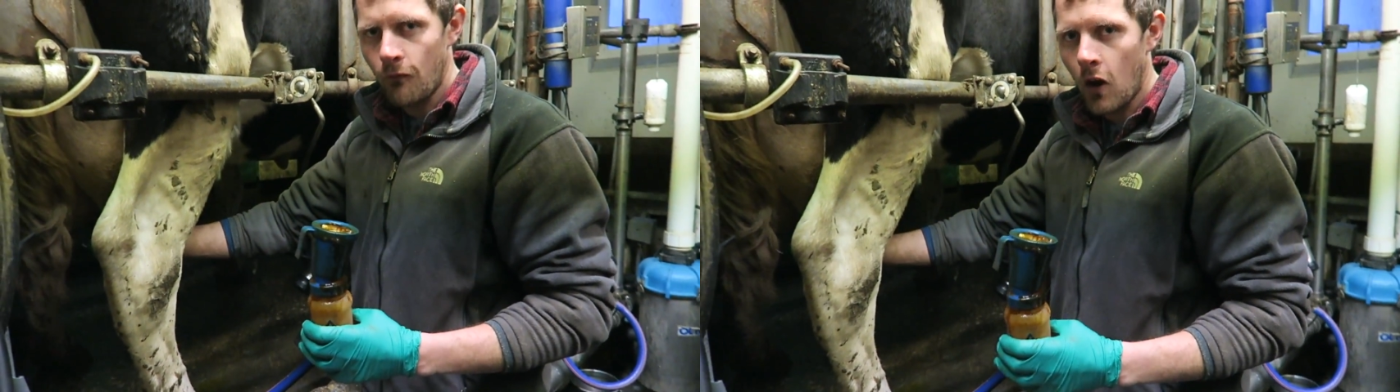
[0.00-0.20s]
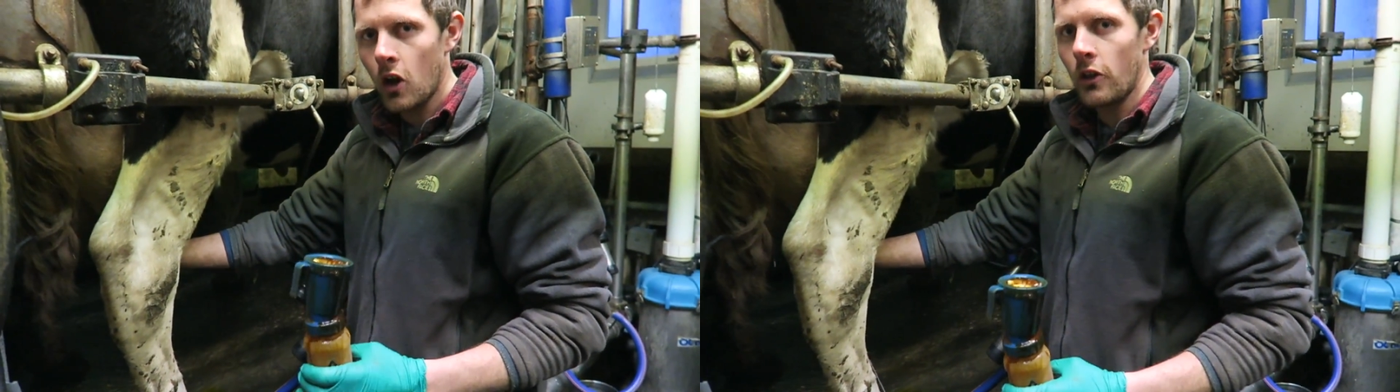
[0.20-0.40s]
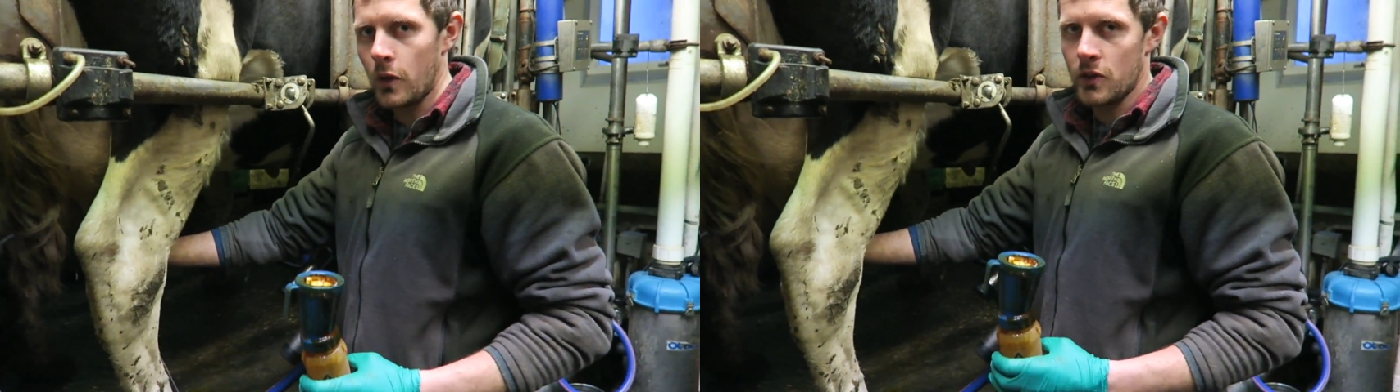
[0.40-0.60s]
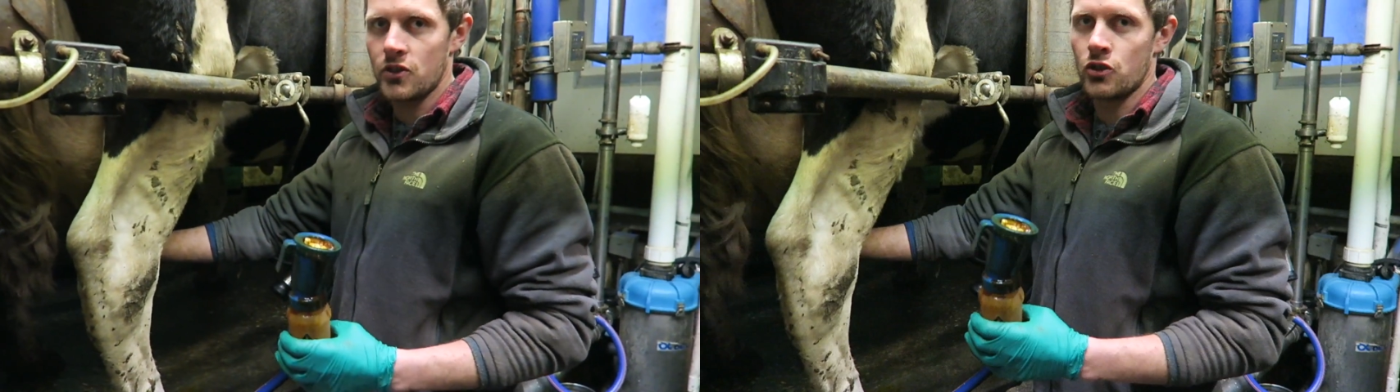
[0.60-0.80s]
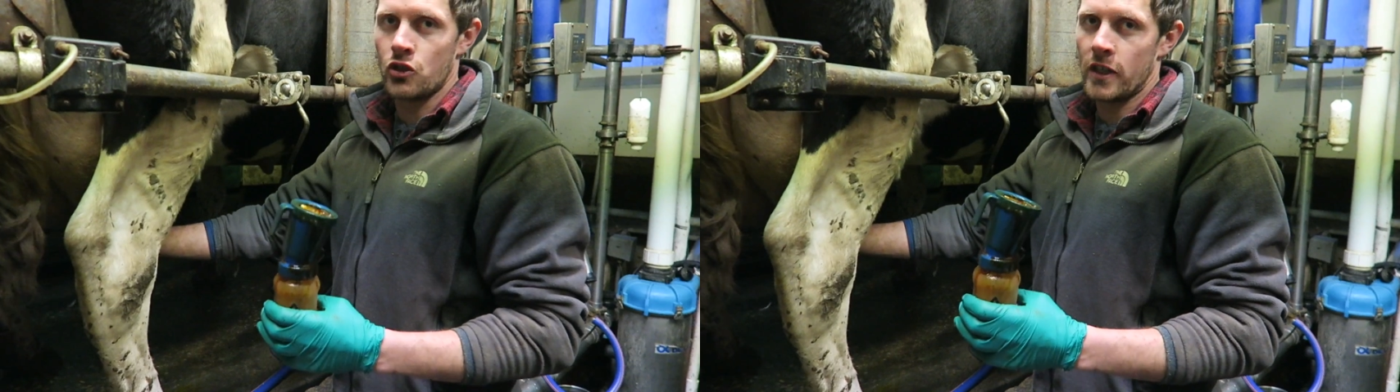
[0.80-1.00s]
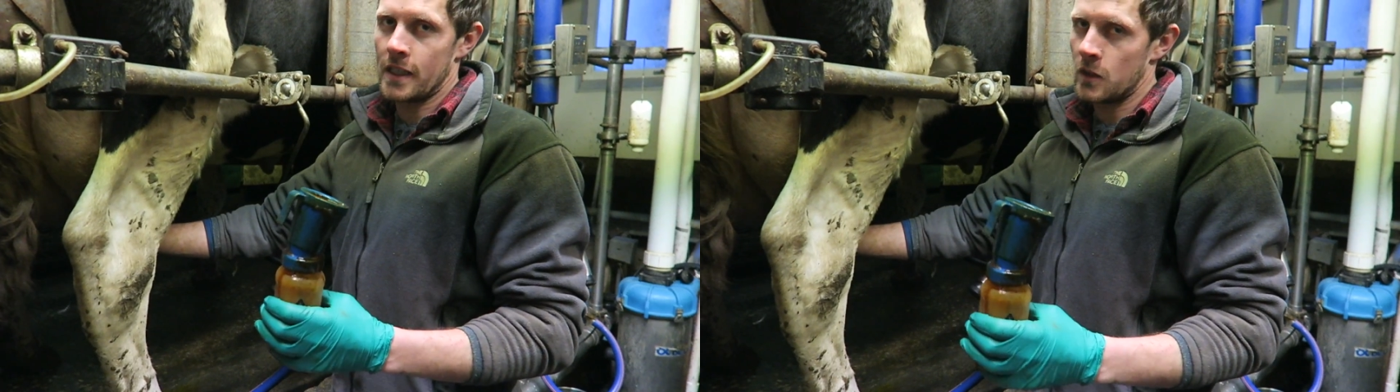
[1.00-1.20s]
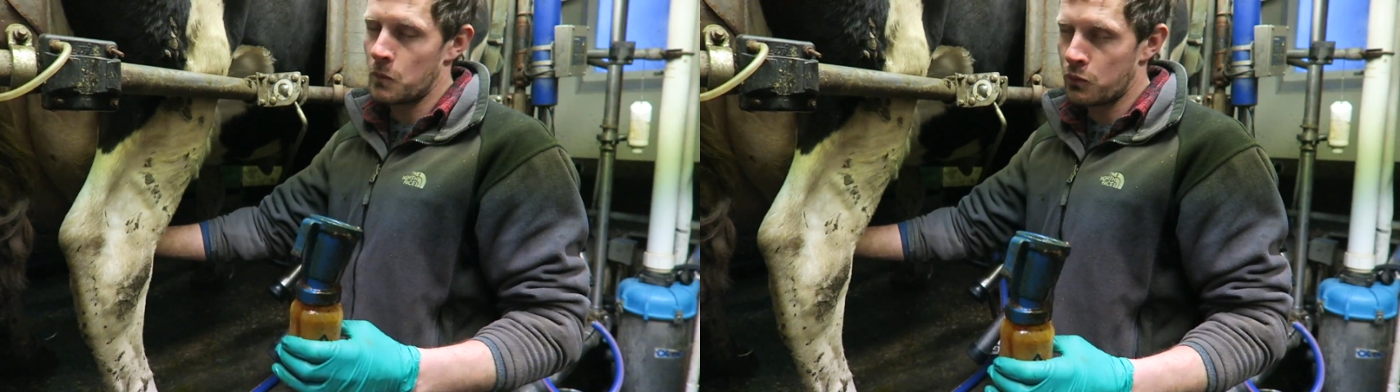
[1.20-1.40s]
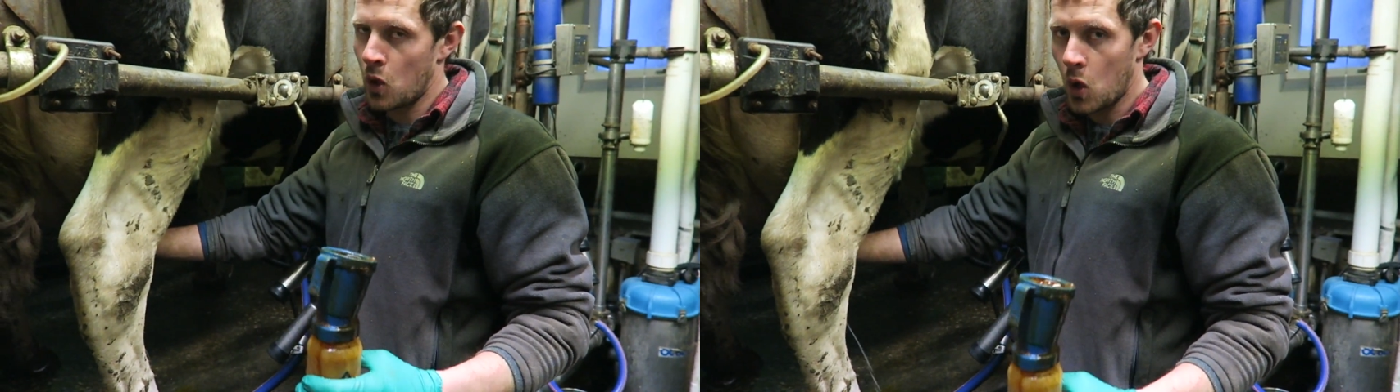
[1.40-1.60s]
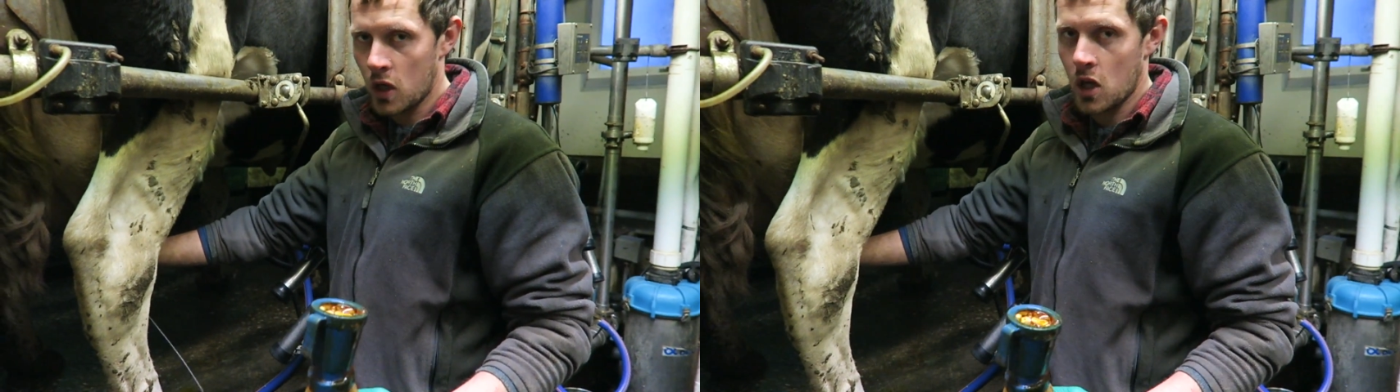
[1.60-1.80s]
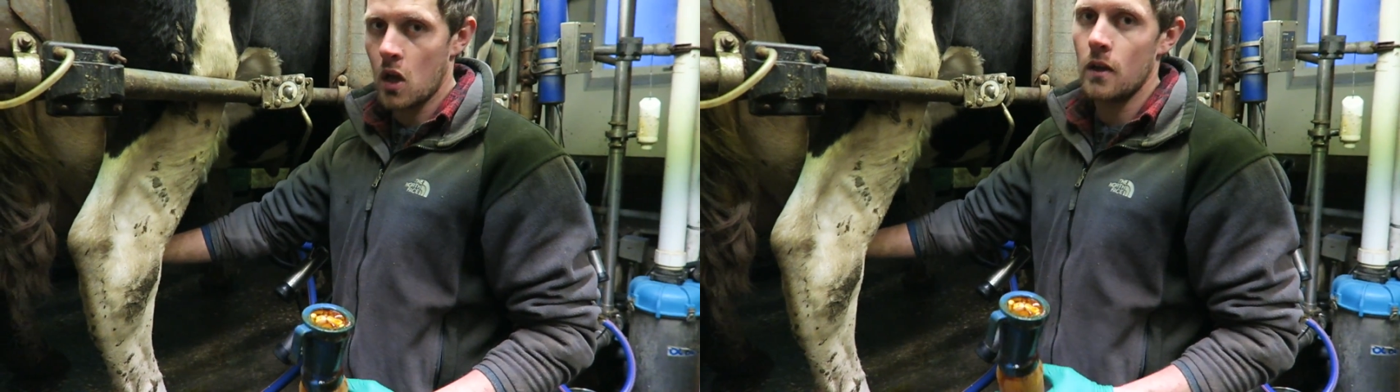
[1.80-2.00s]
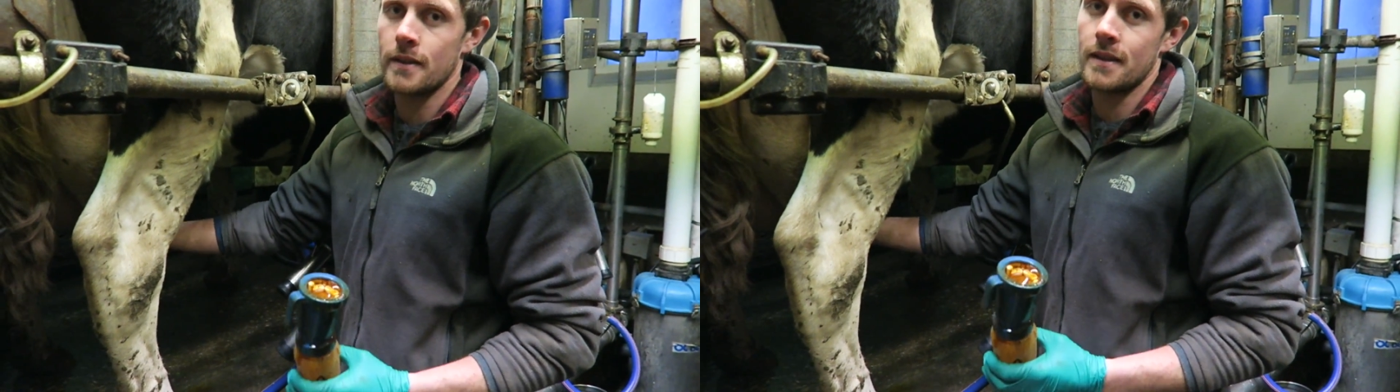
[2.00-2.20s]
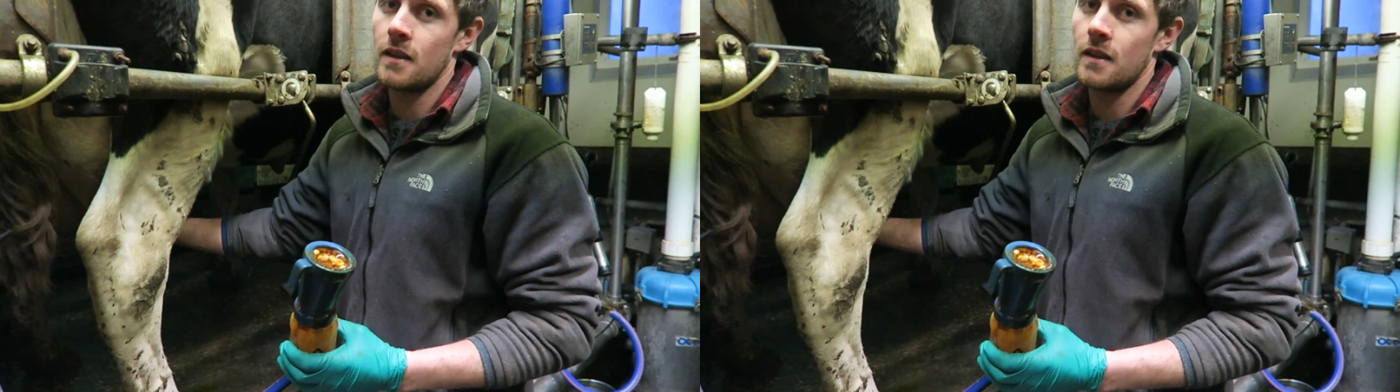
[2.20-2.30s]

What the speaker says: follow strict protocols